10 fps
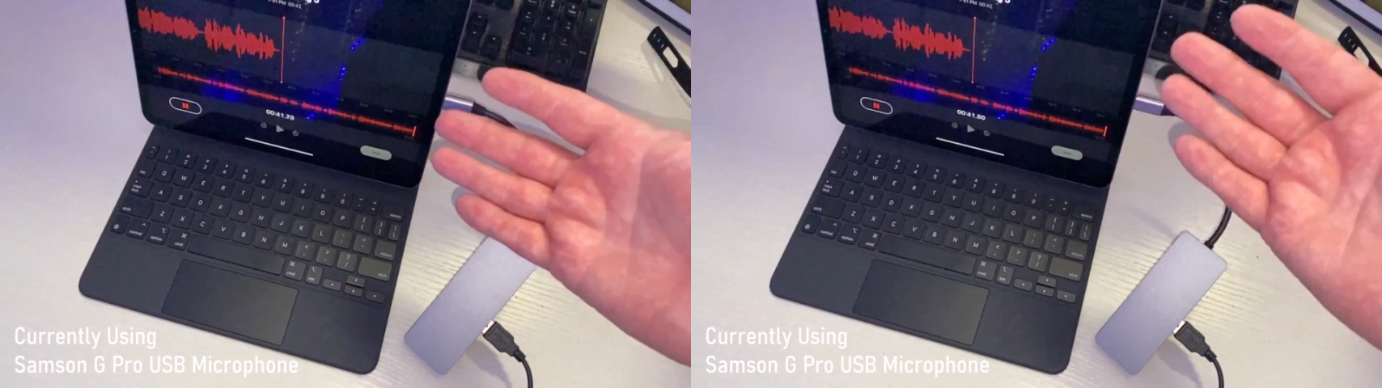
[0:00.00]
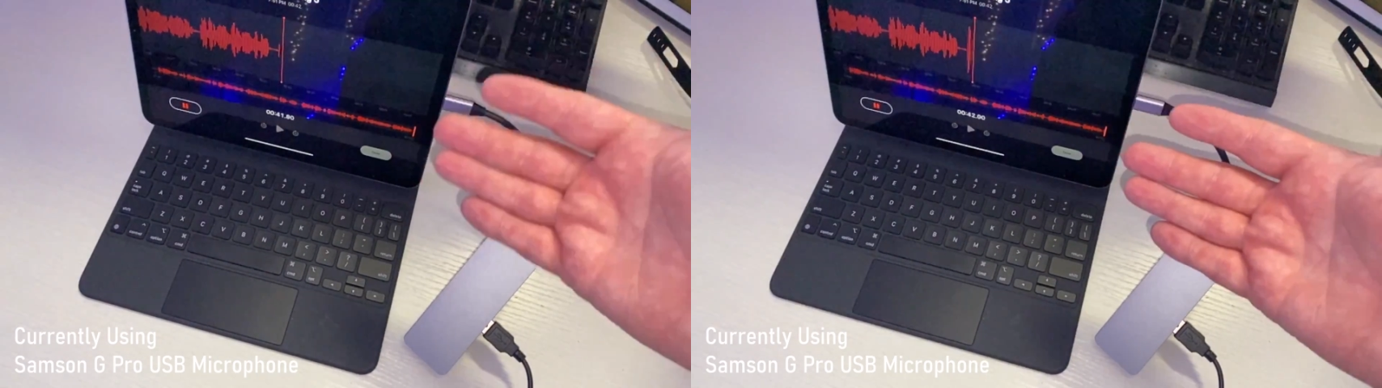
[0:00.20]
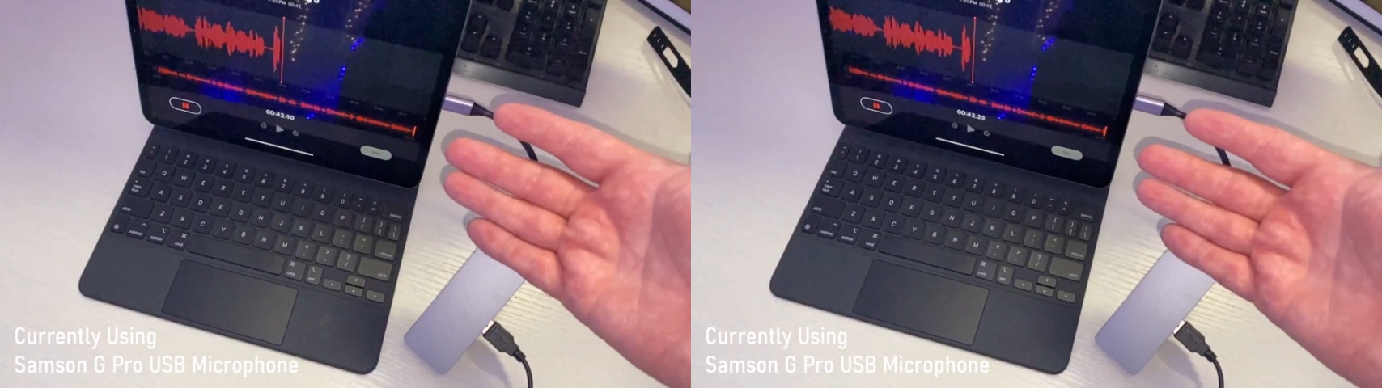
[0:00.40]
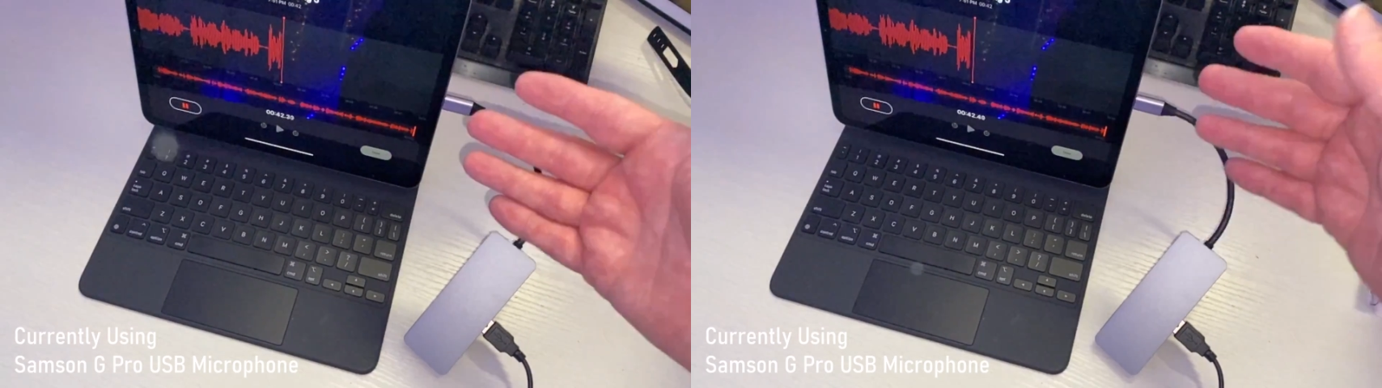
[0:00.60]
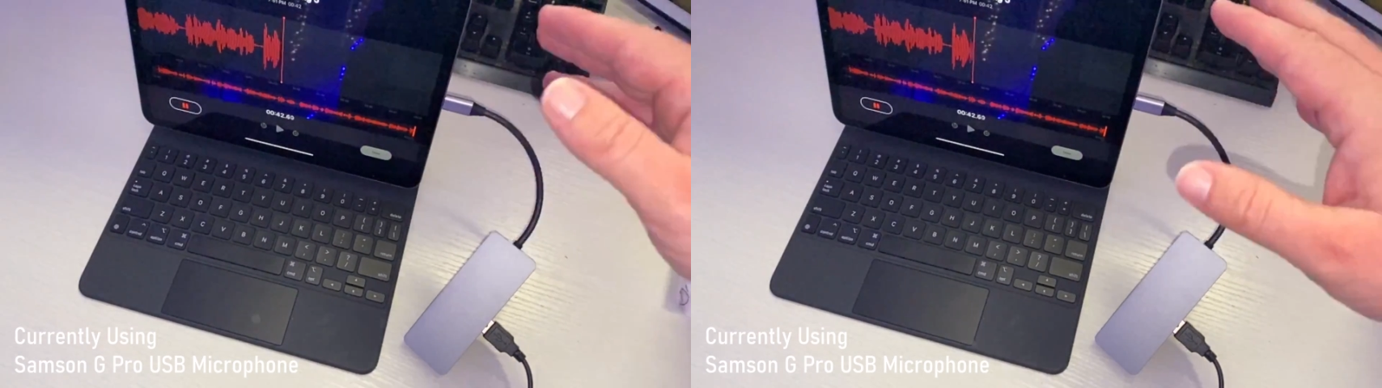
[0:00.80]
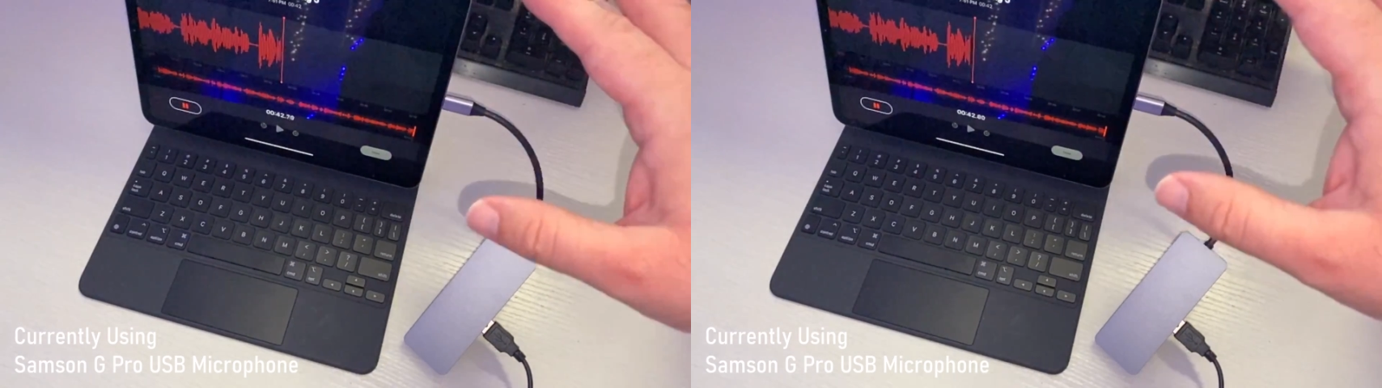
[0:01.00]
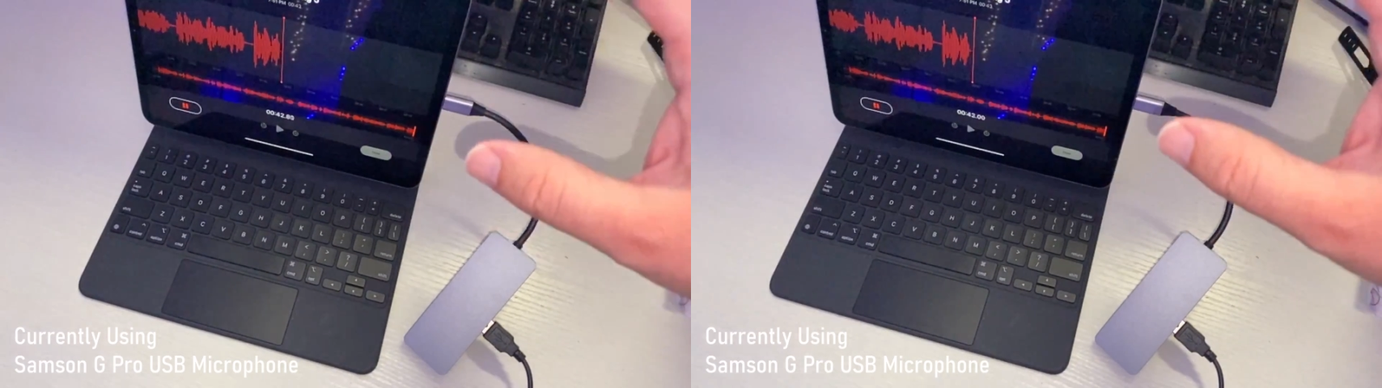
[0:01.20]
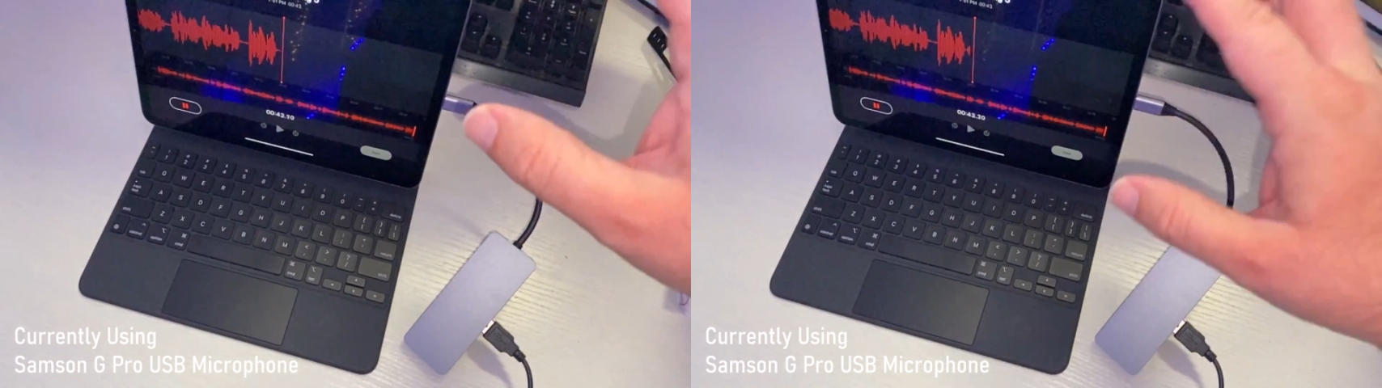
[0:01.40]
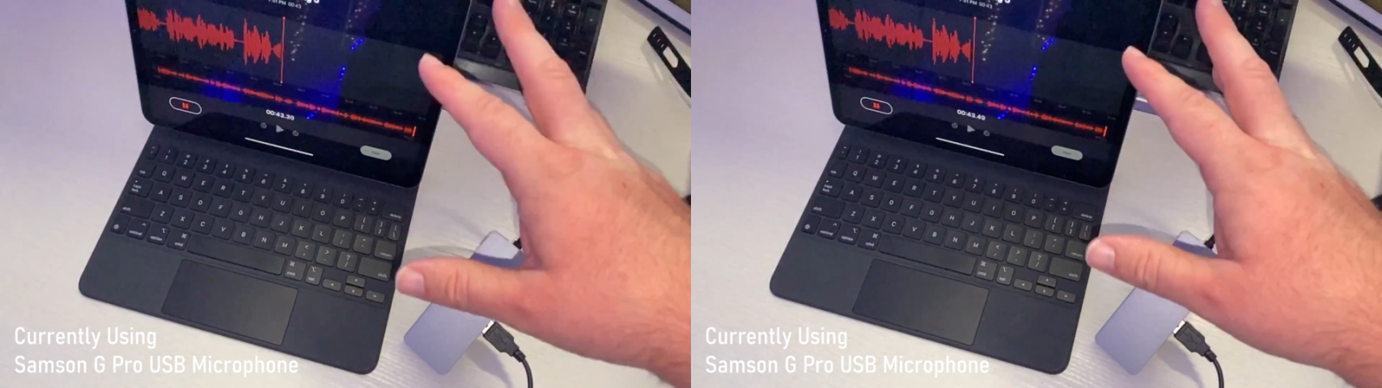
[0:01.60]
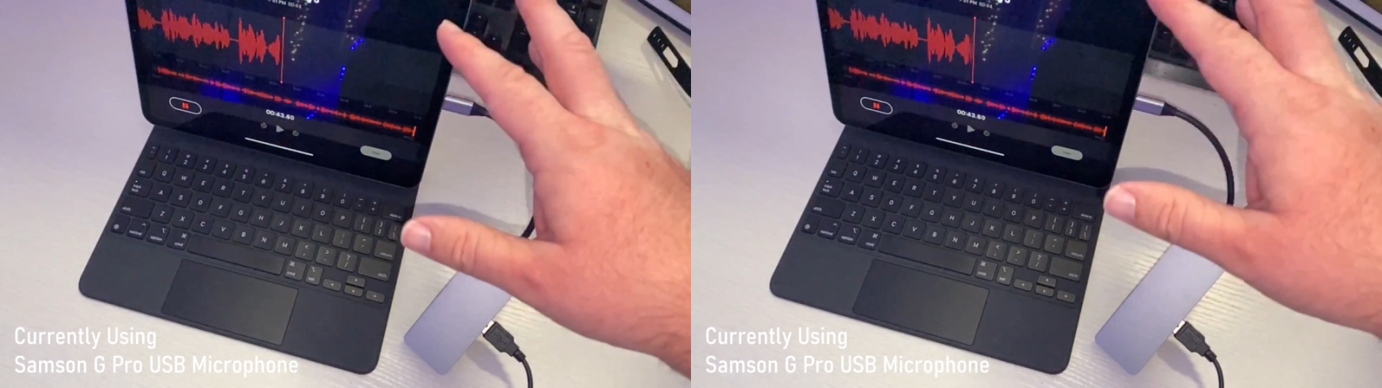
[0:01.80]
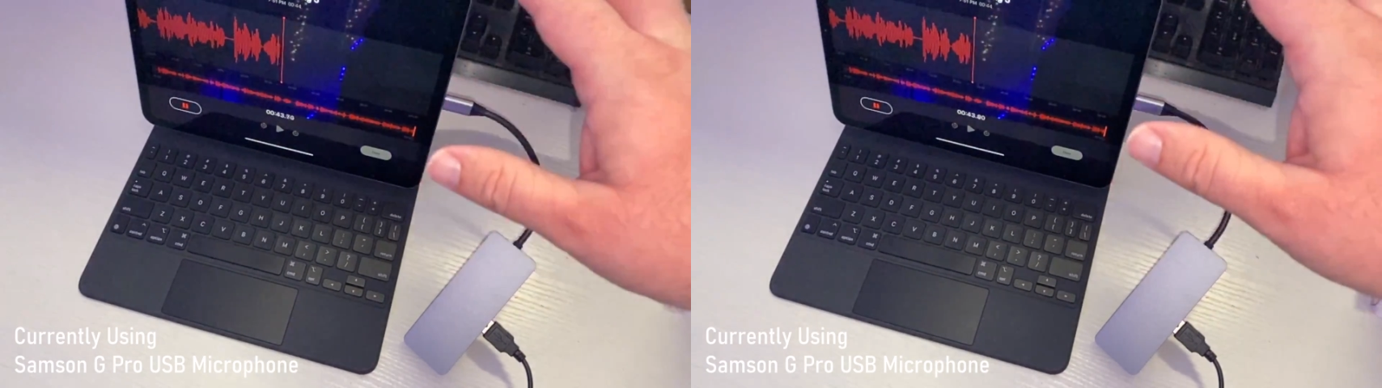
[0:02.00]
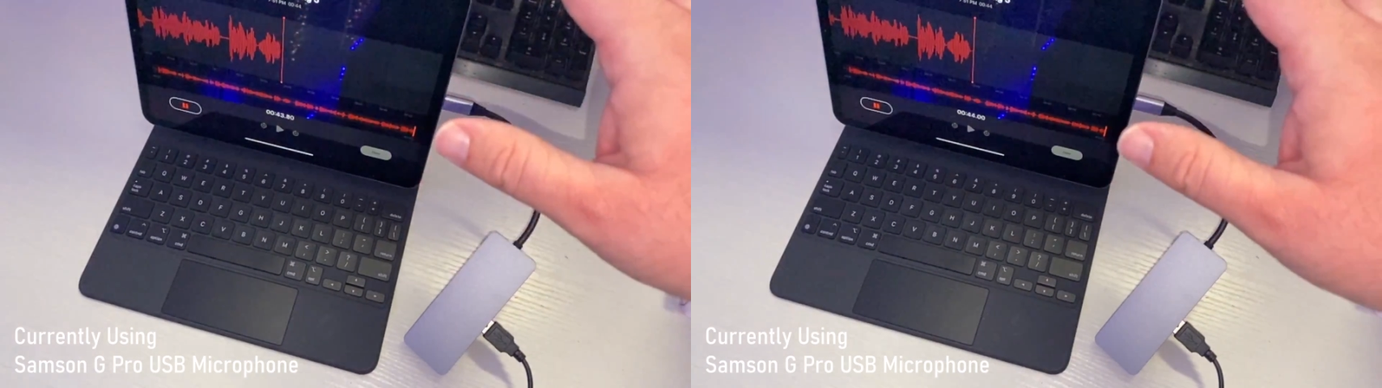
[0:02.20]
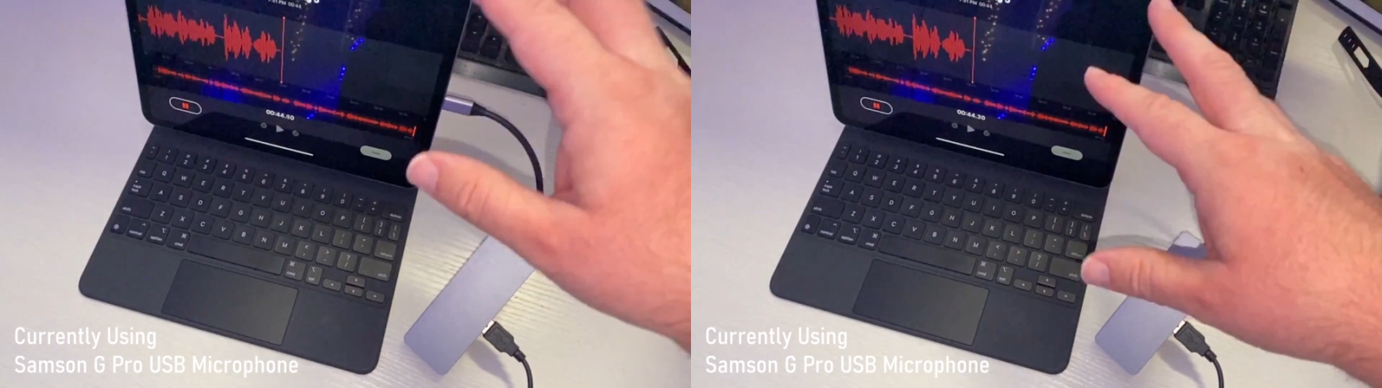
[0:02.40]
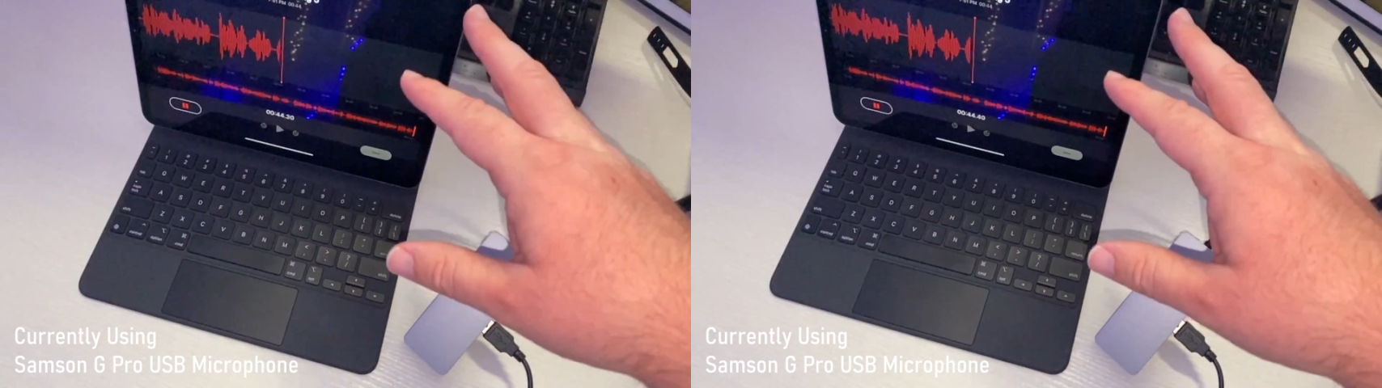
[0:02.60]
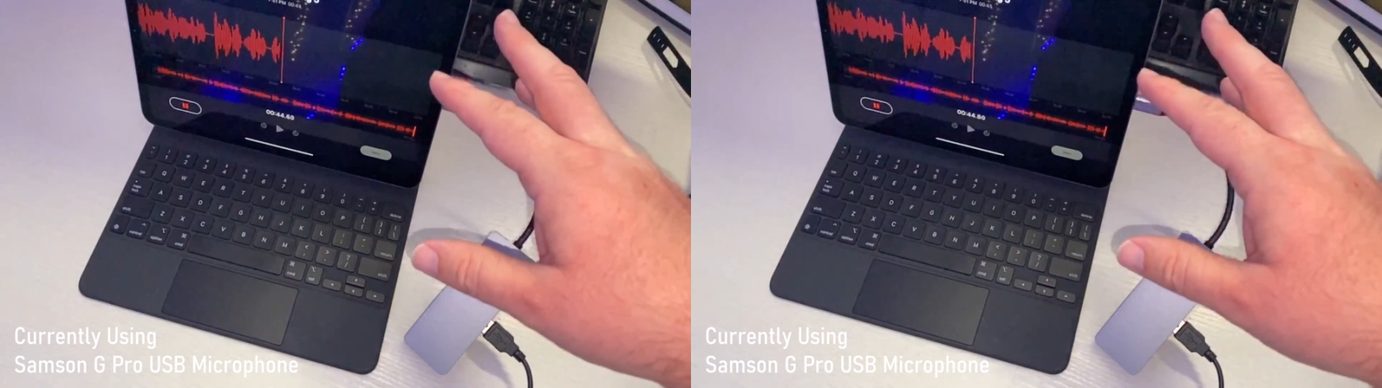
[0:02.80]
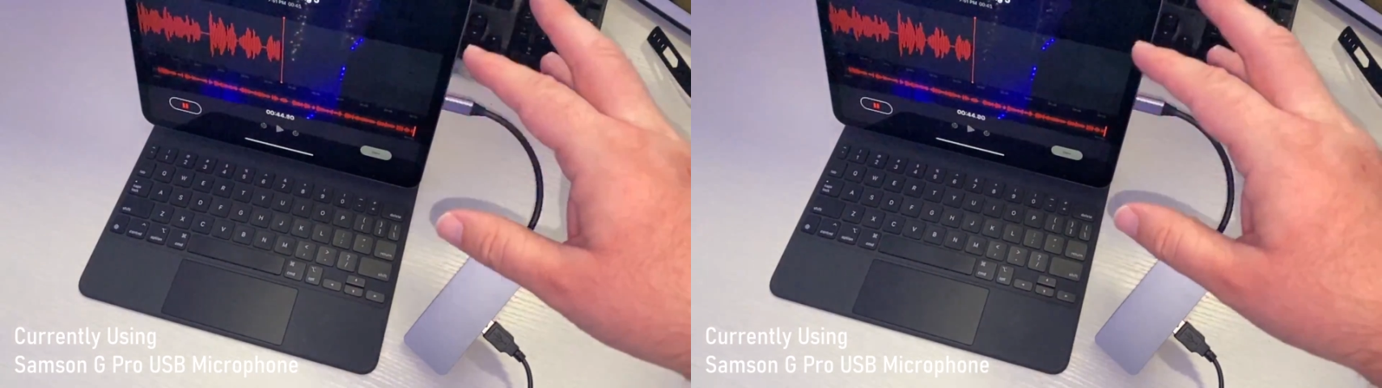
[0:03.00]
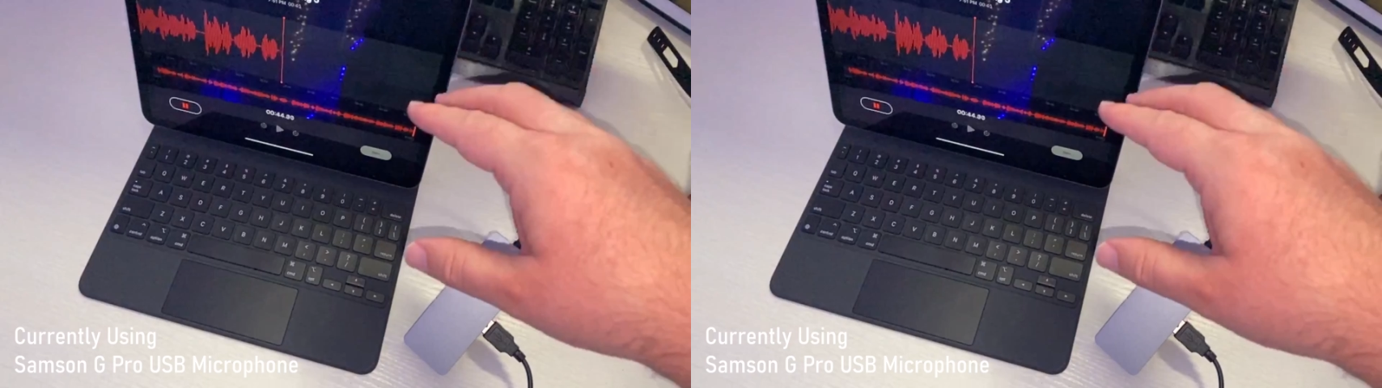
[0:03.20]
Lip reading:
[unreadable: no face in view]